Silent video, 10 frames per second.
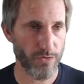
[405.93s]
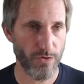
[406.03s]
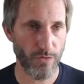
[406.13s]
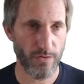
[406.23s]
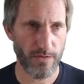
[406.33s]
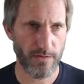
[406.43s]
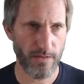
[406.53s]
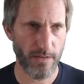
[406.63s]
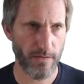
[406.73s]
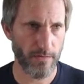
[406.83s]
show this
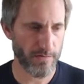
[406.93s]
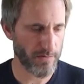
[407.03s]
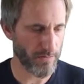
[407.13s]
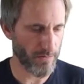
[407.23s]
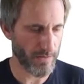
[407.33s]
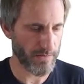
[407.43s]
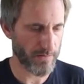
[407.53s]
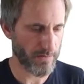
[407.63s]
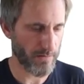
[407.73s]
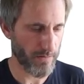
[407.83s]
here. So
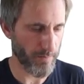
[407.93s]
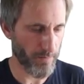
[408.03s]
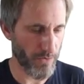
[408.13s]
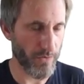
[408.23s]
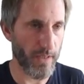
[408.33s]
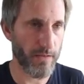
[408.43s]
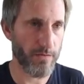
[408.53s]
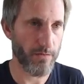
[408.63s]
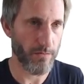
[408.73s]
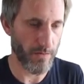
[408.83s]
let's um,
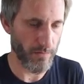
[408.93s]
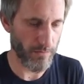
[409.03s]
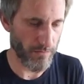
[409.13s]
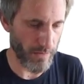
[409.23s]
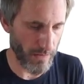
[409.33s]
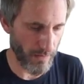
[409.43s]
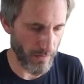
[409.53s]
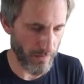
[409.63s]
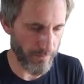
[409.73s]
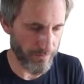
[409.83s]
connect to a
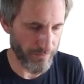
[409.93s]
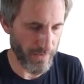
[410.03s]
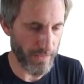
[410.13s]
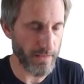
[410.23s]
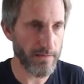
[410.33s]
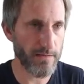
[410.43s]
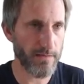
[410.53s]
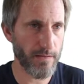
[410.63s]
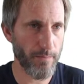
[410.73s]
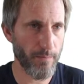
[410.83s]
RHEL 8
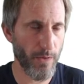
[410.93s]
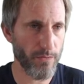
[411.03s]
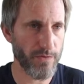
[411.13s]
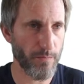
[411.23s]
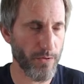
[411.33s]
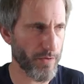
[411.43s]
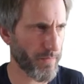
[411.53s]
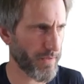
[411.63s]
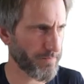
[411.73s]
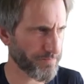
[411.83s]
system using
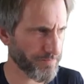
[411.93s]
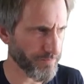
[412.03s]
Podman.